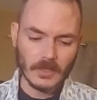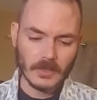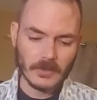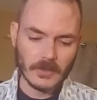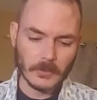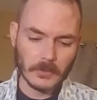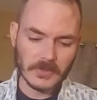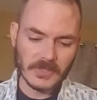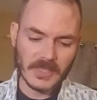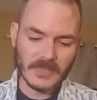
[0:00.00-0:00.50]

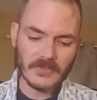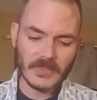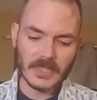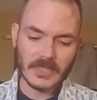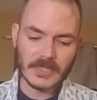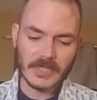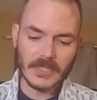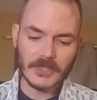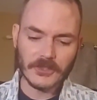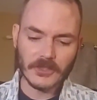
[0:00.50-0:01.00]
There was even a
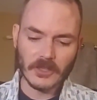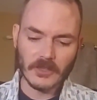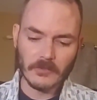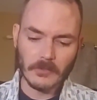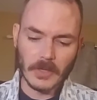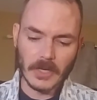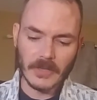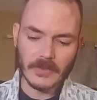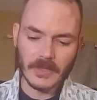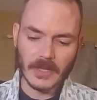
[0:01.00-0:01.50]
teacher of
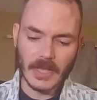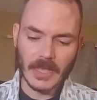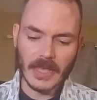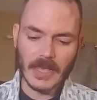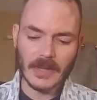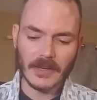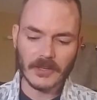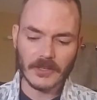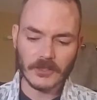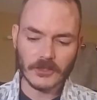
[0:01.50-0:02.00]
mine that I
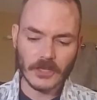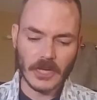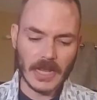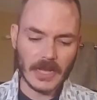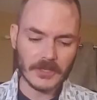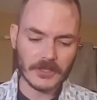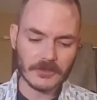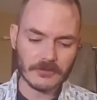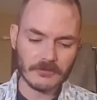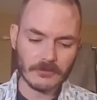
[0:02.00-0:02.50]
had an
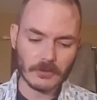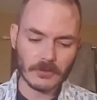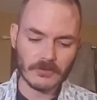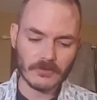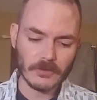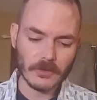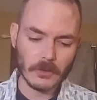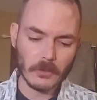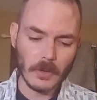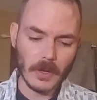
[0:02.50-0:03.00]
attraction for
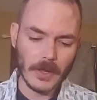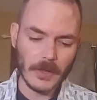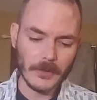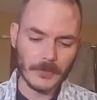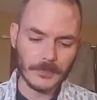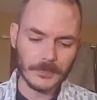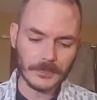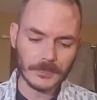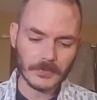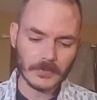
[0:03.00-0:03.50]
a
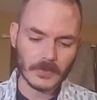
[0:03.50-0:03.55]
while.